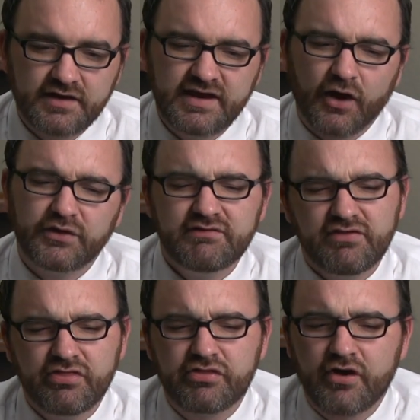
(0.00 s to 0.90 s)
Now,
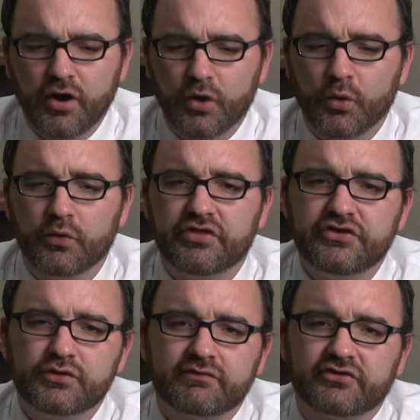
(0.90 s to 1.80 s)
even though the
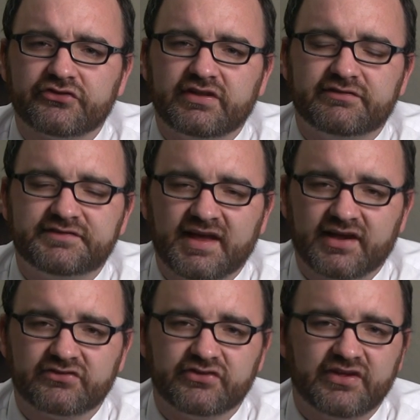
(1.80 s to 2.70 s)
University of
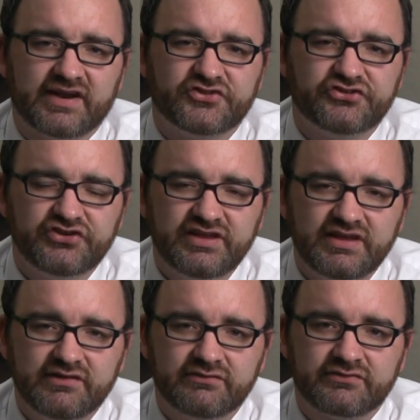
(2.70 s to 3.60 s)
Texas had
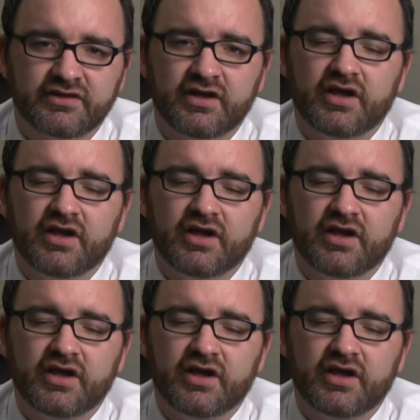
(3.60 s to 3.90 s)
achieved